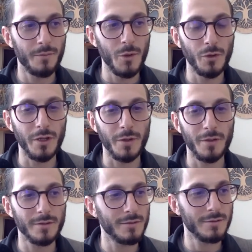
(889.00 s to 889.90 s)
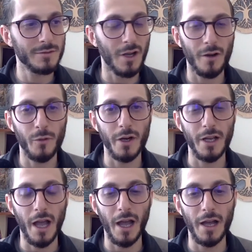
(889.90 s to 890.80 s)
music software
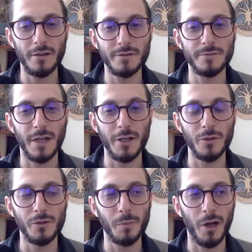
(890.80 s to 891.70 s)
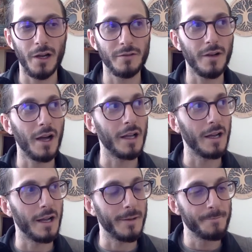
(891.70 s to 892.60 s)
you have. I use Spotify,
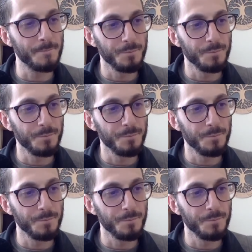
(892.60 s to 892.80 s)
and I,